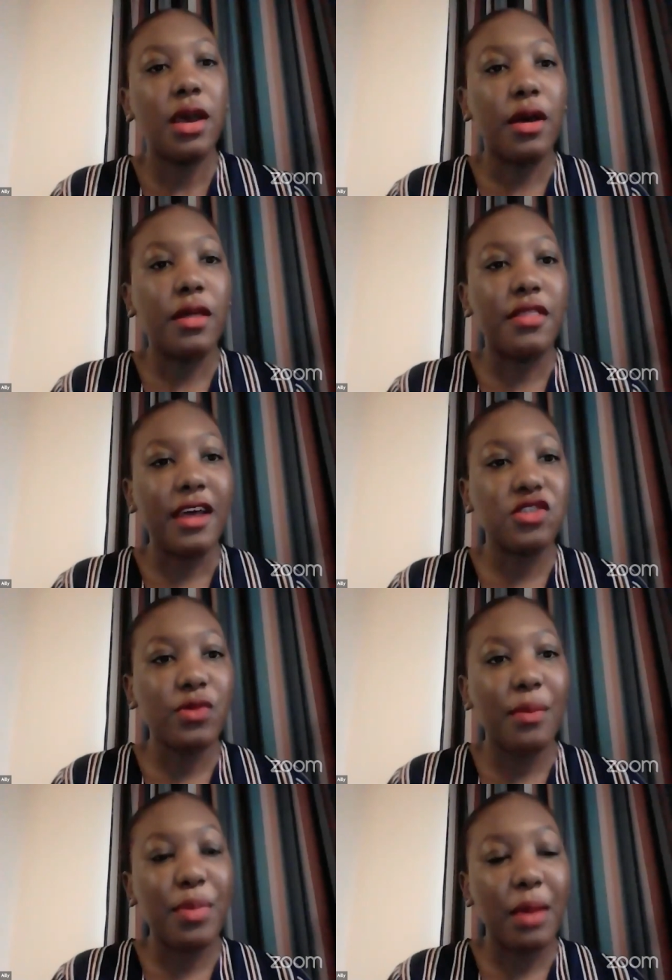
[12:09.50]
that's why
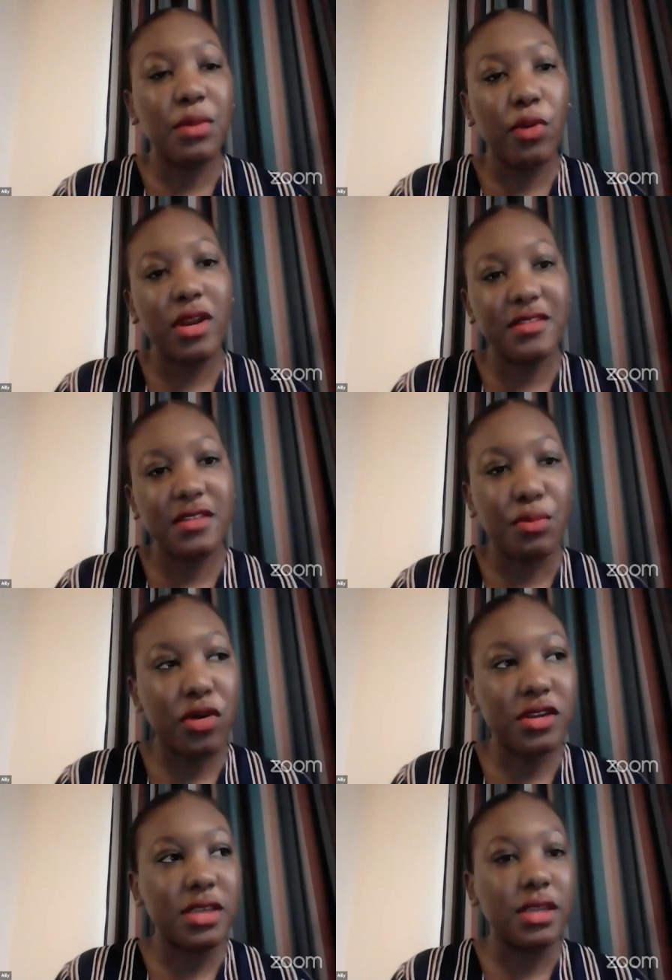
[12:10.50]
public policy is
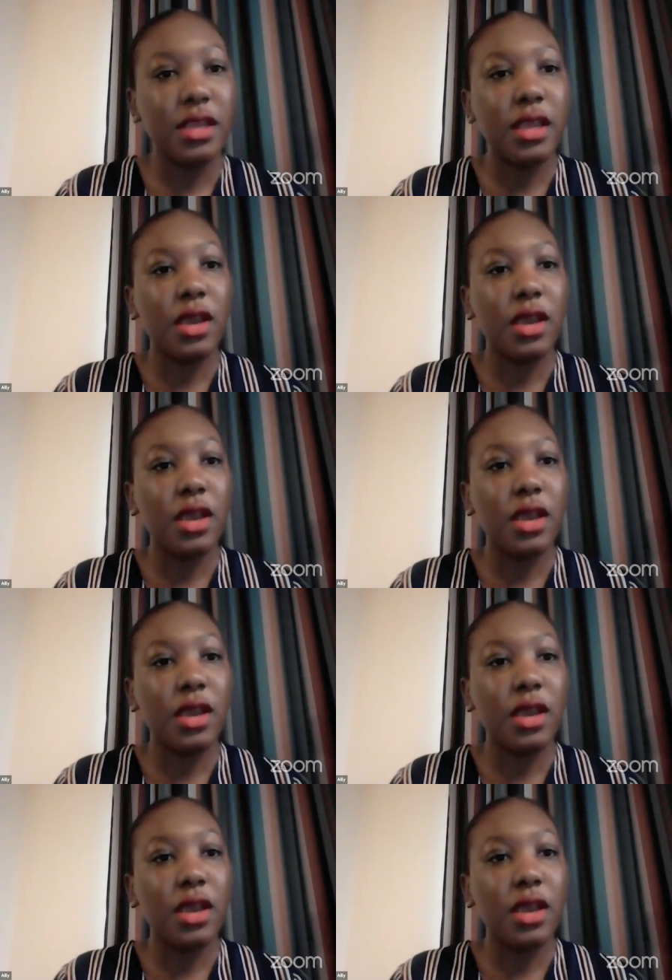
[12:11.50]
important.